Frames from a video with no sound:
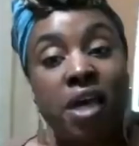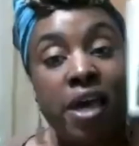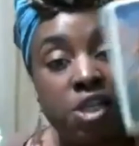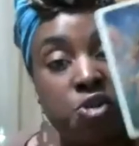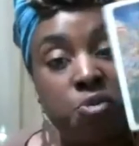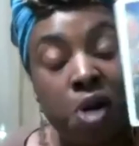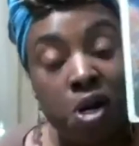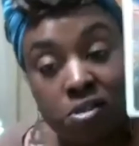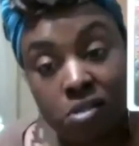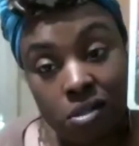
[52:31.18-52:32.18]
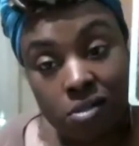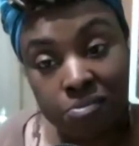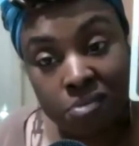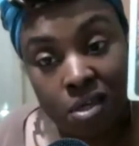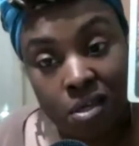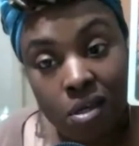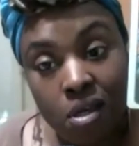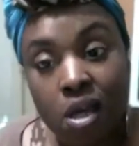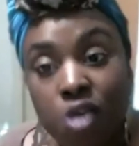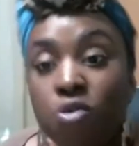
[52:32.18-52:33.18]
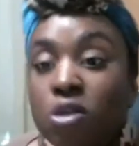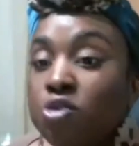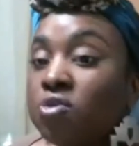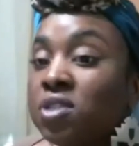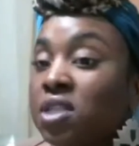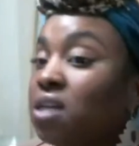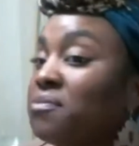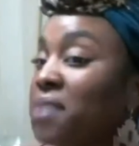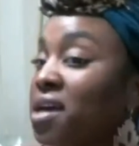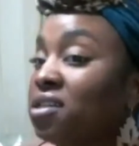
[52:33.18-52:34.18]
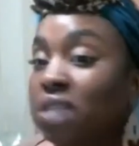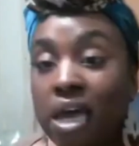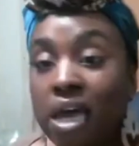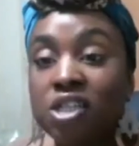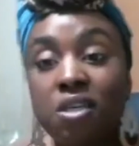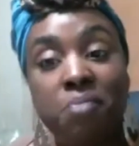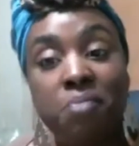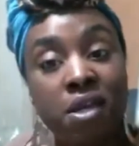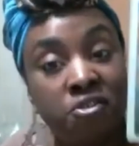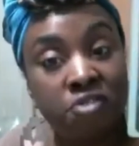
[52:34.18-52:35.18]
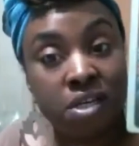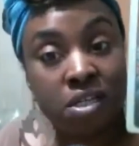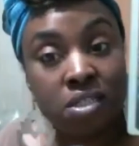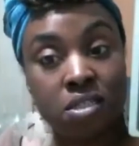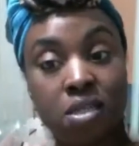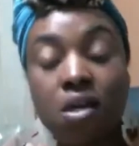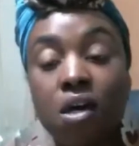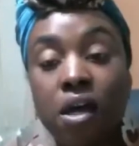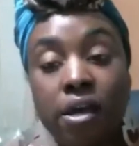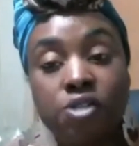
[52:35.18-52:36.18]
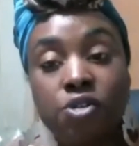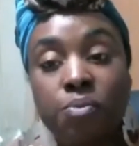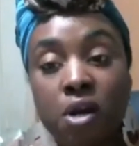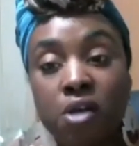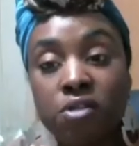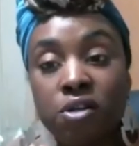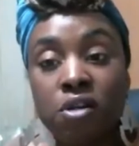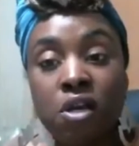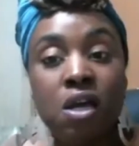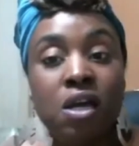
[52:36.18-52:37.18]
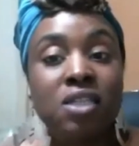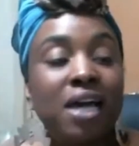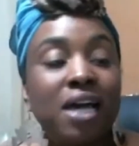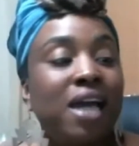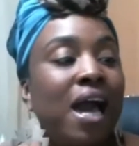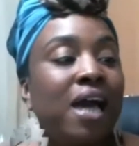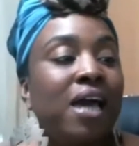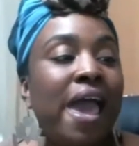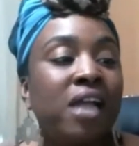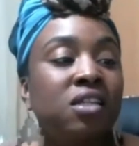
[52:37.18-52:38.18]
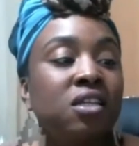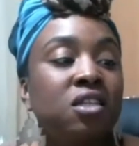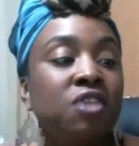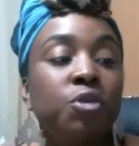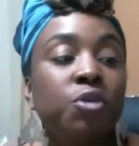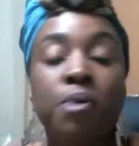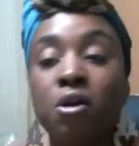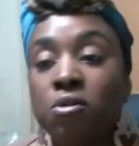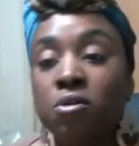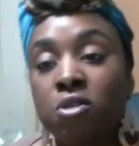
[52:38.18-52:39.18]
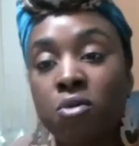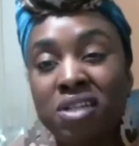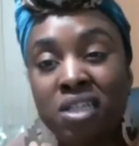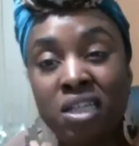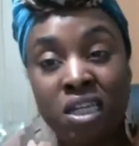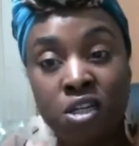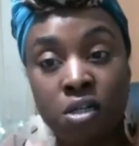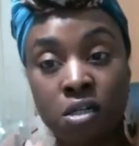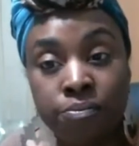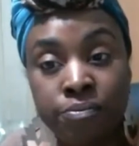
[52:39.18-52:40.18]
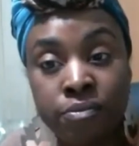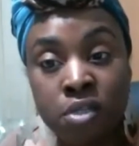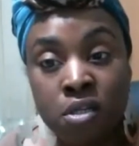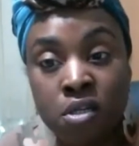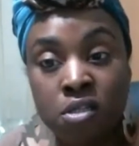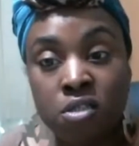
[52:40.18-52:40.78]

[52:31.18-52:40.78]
actual partner and you can use sex magic to actually manifest an actual partner because I got act as if your partner is already here. Mm-hmm.